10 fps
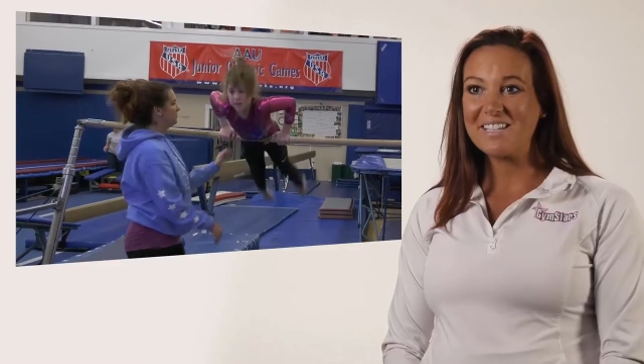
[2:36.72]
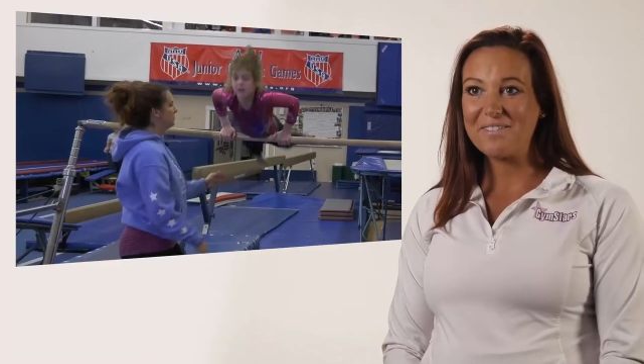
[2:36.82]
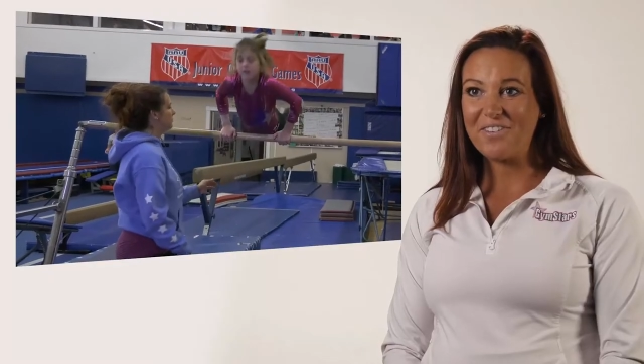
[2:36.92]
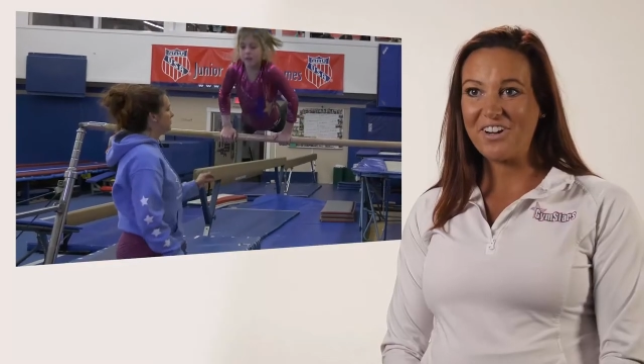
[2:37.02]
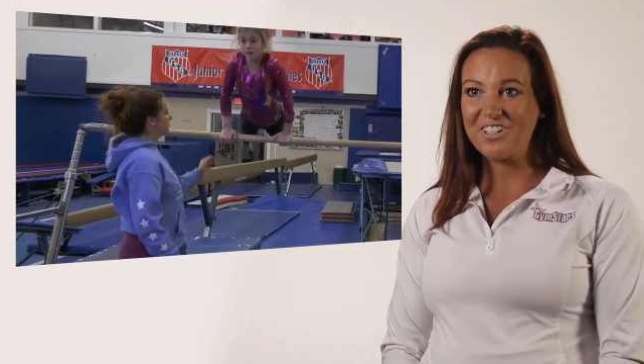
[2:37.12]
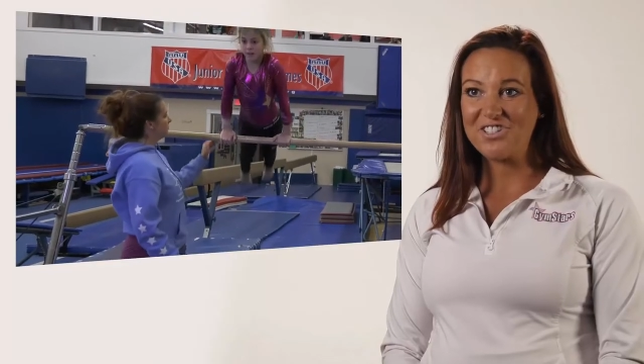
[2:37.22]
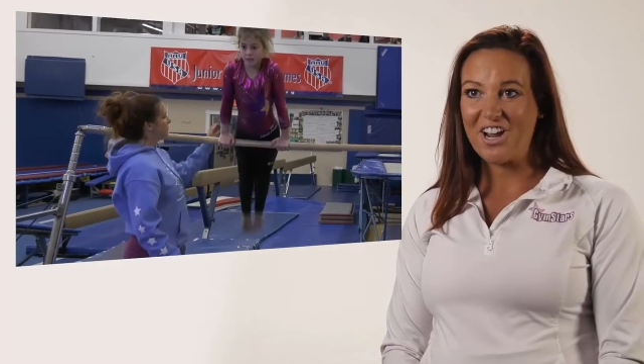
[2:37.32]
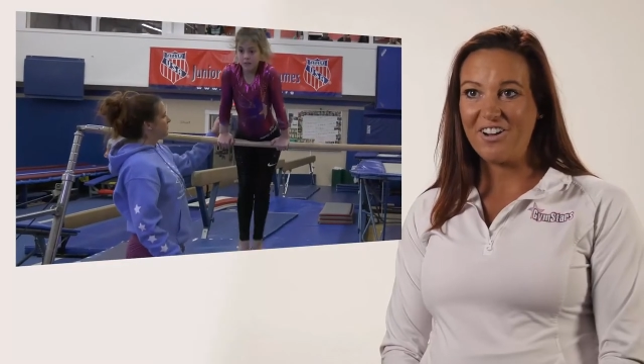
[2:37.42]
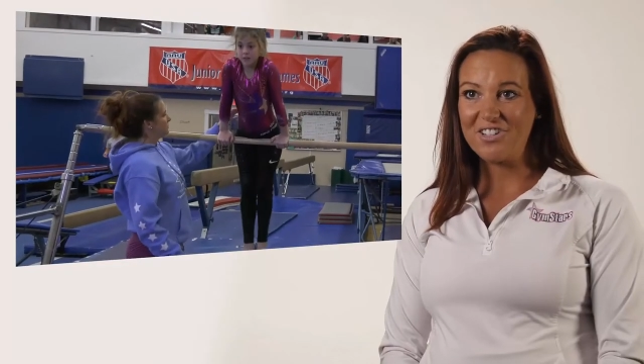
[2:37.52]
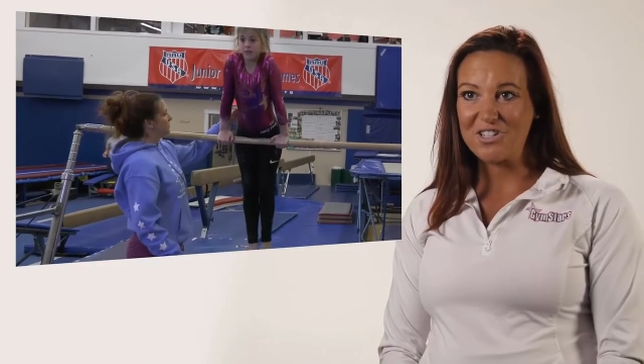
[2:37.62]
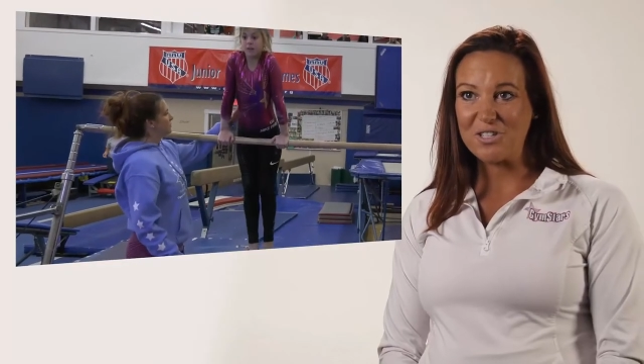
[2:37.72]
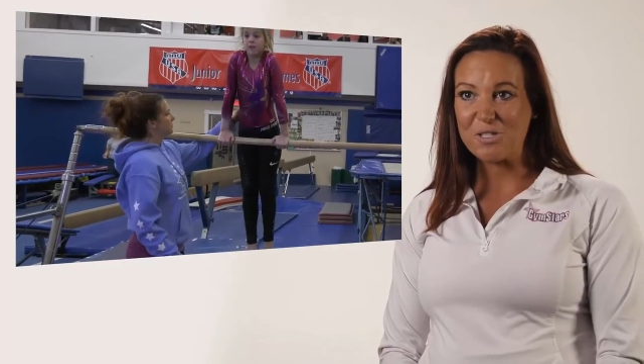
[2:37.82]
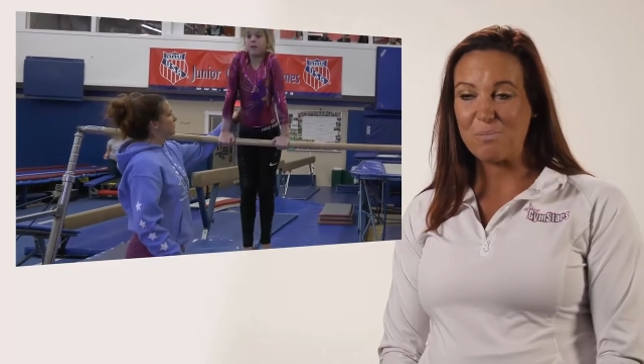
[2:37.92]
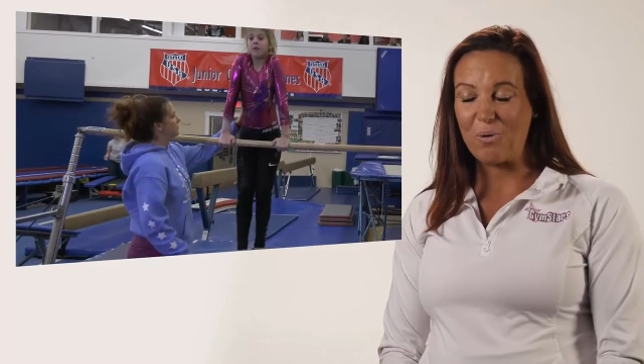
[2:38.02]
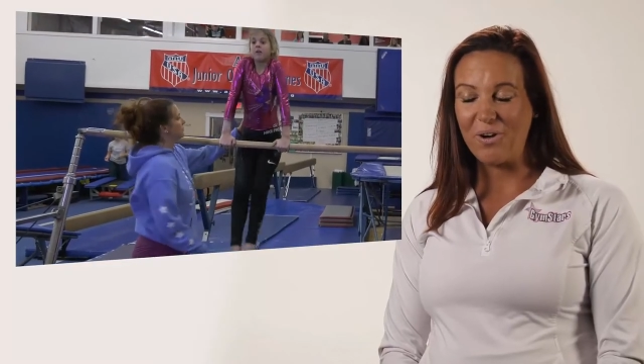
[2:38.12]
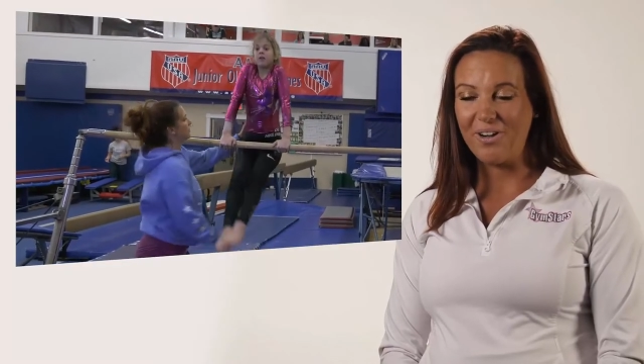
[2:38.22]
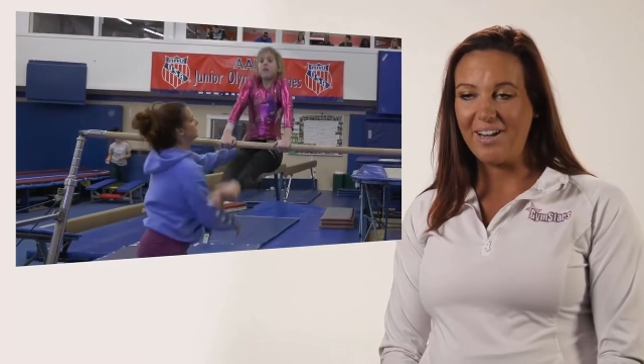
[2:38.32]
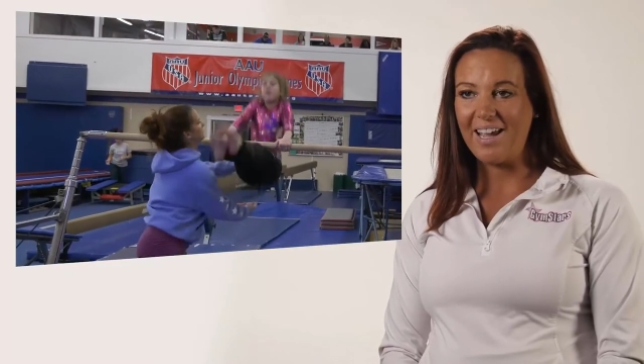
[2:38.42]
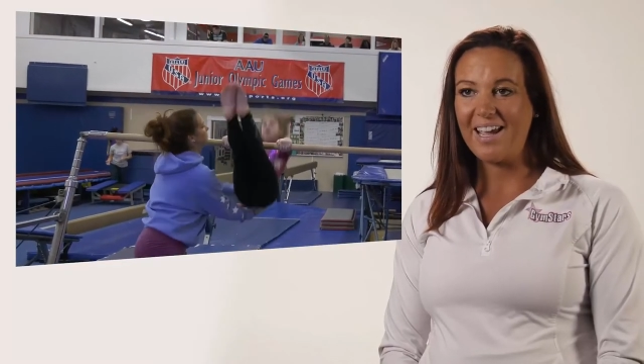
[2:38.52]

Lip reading: is a very challenging sport,